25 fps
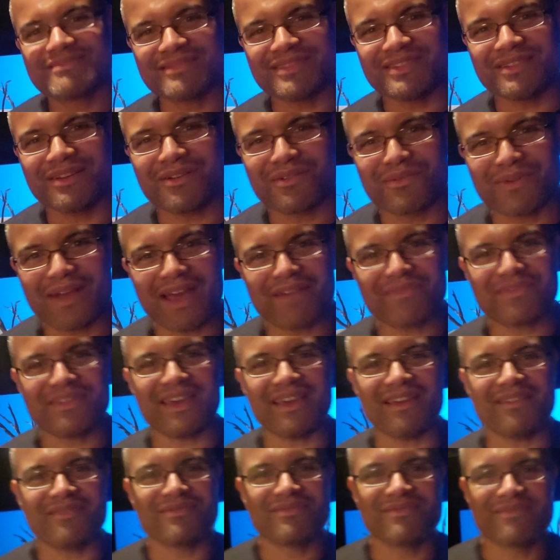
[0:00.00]
you know,
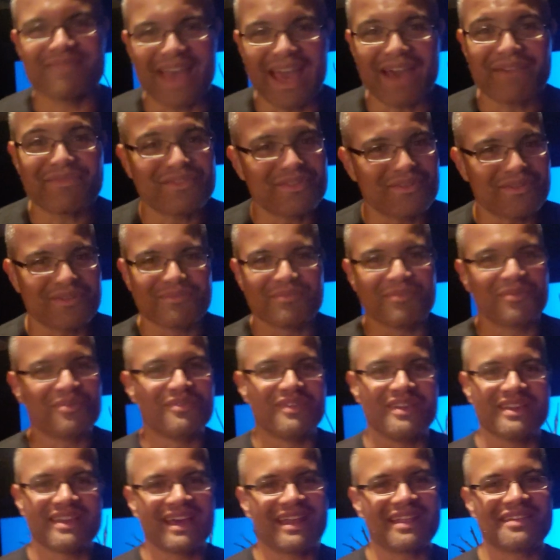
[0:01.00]
Rafcave after
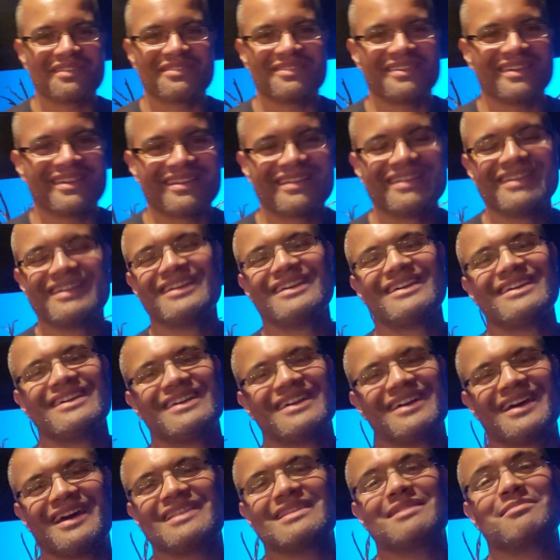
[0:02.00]
movie kind of thing.
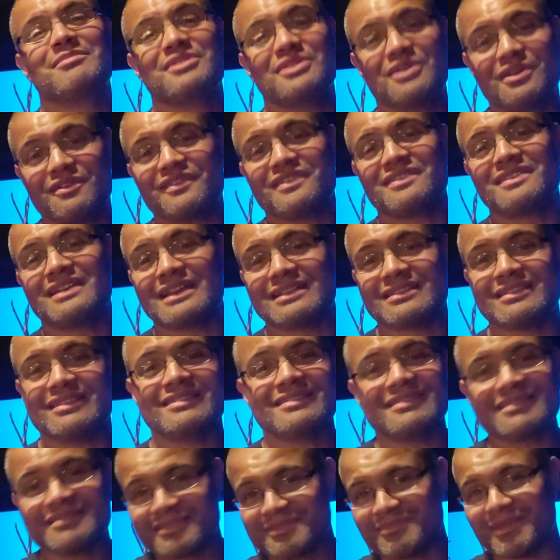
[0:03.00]
Uh, let me know if you like
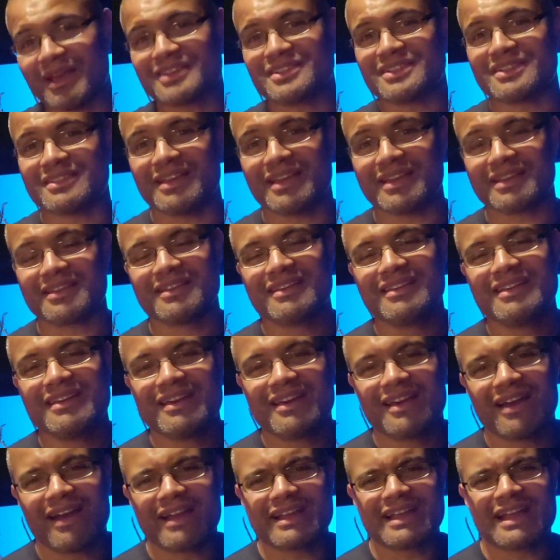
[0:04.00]
these. Smash the like.
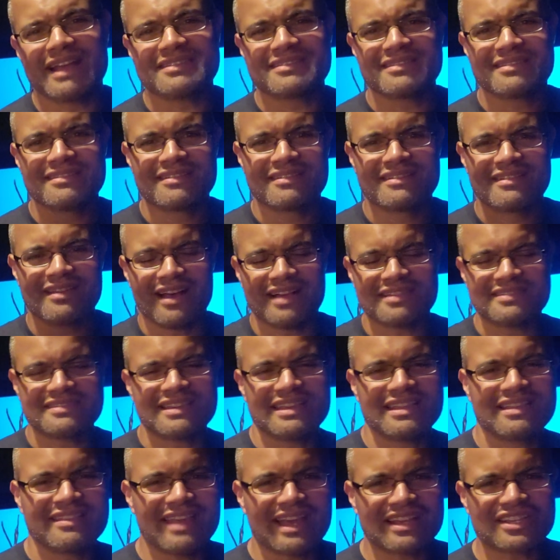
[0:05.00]
All right, guys, I'll
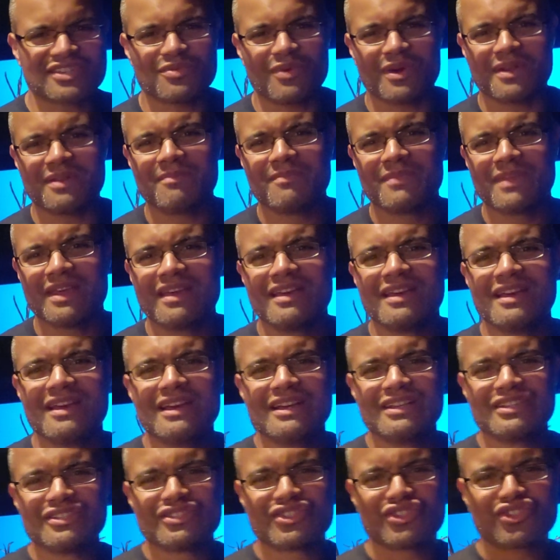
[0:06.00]
see you in the next one.
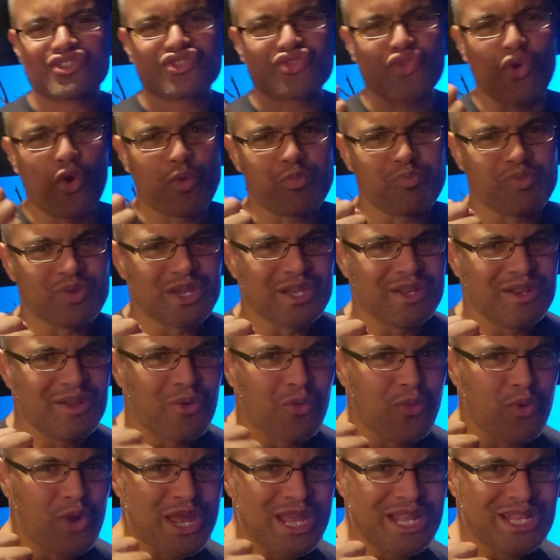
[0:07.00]
Scorpion
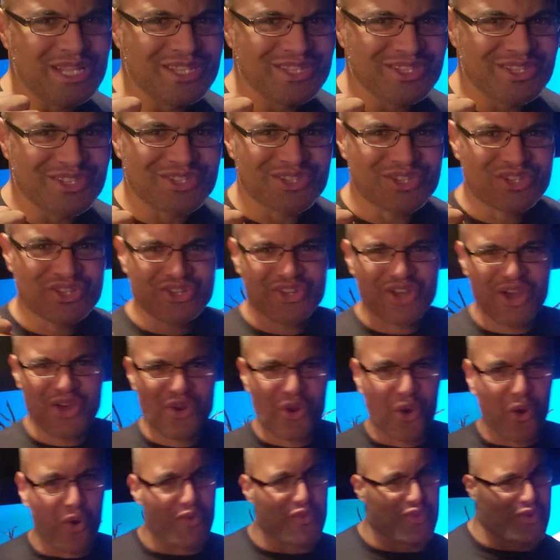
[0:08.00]
wins.
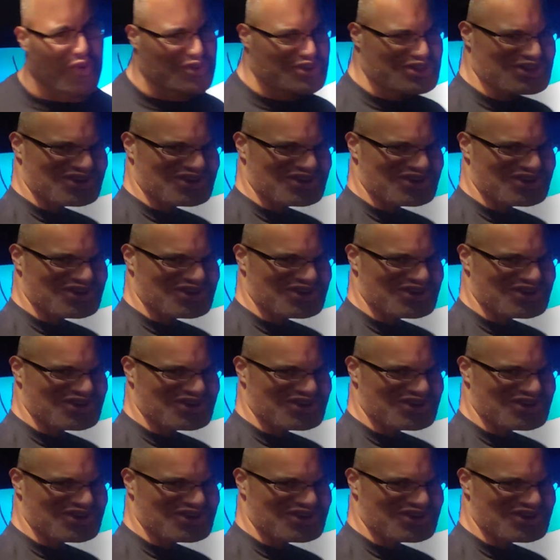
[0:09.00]
Get over